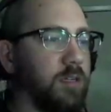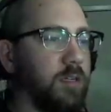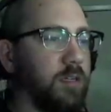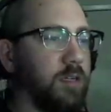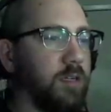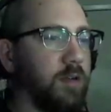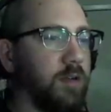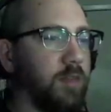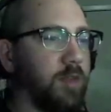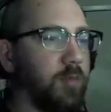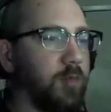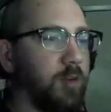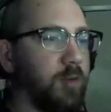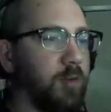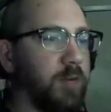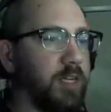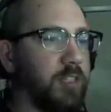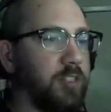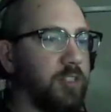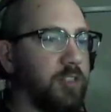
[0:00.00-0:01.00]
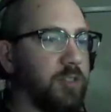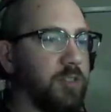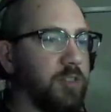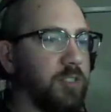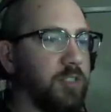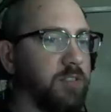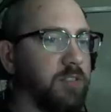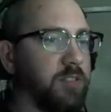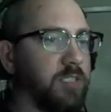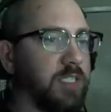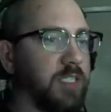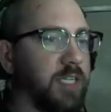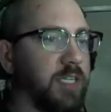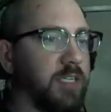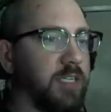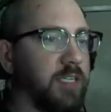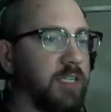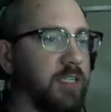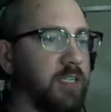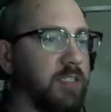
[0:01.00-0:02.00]
You know, they want to make sure that you're
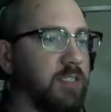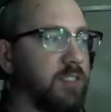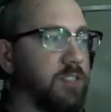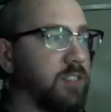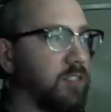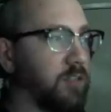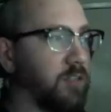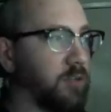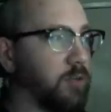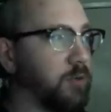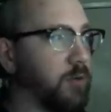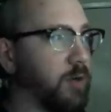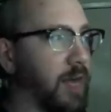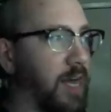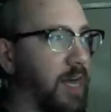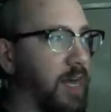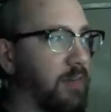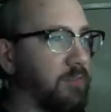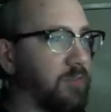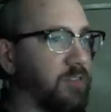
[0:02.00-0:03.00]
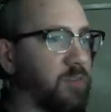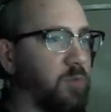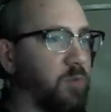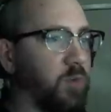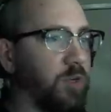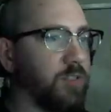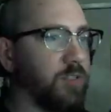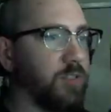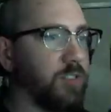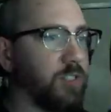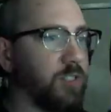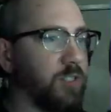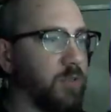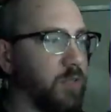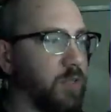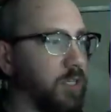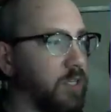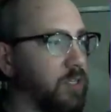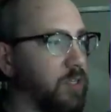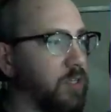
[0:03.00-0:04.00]
dedicated to your craft and what you're
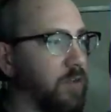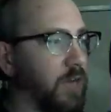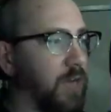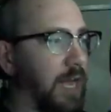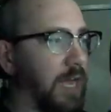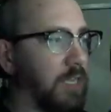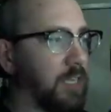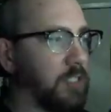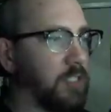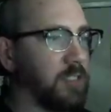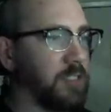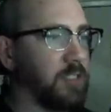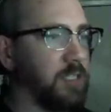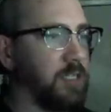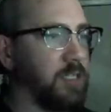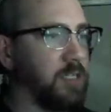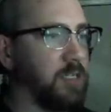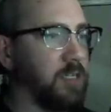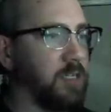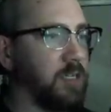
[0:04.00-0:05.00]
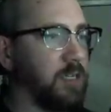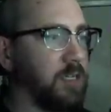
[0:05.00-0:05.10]
doing, and you're actually,